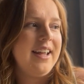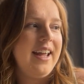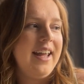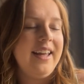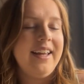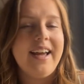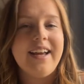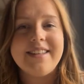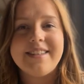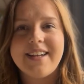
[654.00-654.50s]

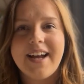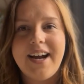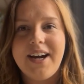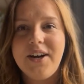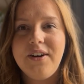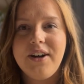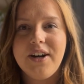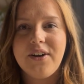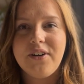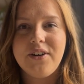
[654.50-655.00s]
it gets
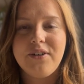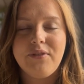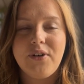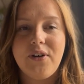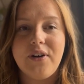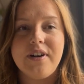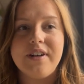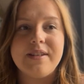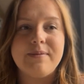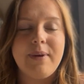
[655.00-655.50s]
tiring on your
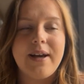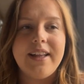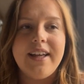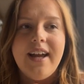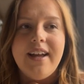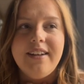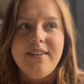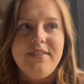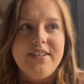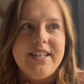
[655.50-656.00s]
voice. By the
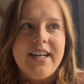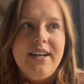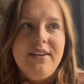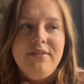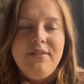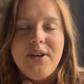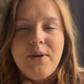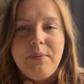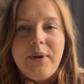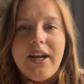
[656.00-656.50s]
end of a day of
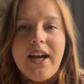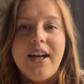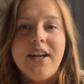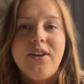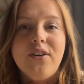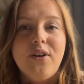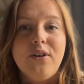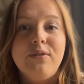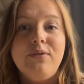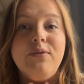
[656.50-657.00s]
filming, I can
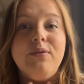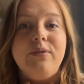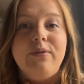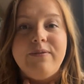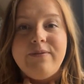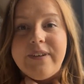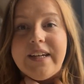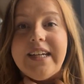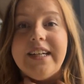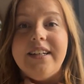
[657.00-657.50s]
often
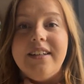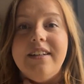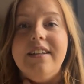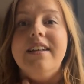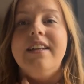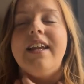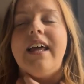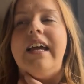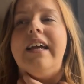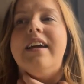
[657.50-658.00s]

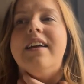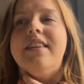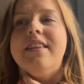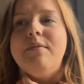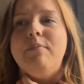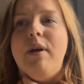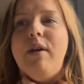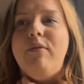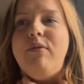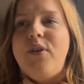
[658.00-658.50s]
feel like that
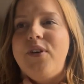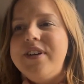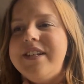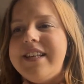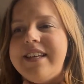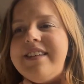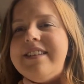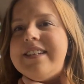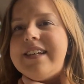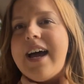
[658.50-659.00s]
my voice
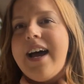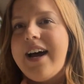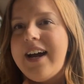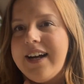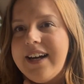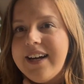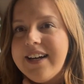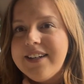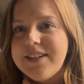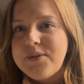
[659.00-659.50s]
is
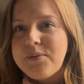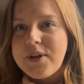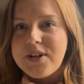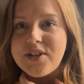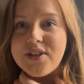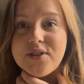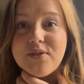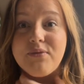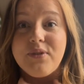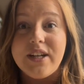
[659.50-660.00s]
tired, which
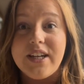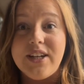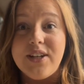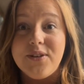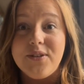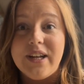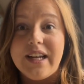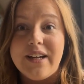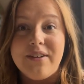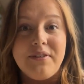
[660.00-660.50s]
is a really
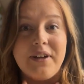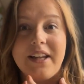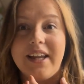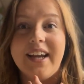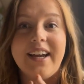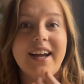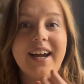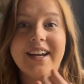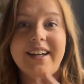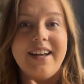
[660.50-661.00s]
unique
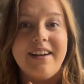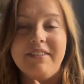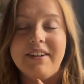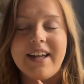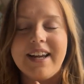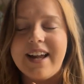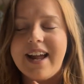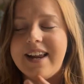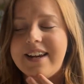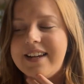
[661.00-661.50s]
feeling. I never
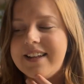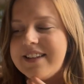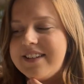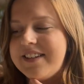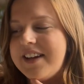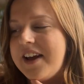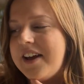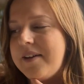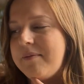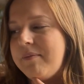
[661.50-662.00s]
get it any other
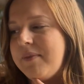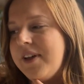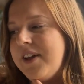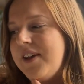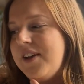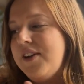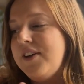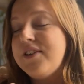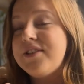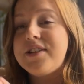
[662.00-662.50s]
time.
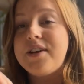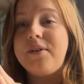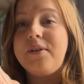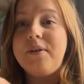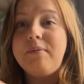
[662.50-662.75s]
So